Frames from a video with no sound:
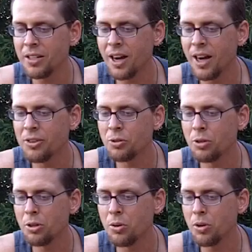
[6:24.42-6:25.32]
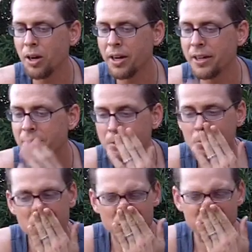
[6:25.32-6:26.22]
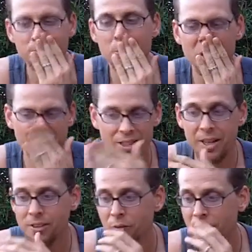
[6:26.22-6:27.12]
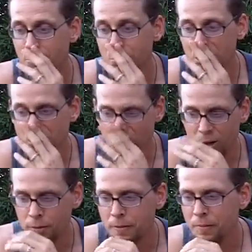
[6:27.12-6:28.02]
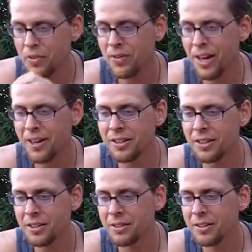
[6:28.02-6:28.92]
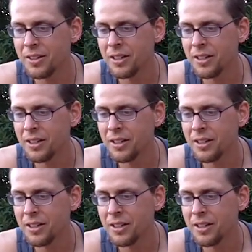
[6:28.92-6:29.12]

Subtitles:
hydrochloride, which they say is vitamin B12. They've added it in.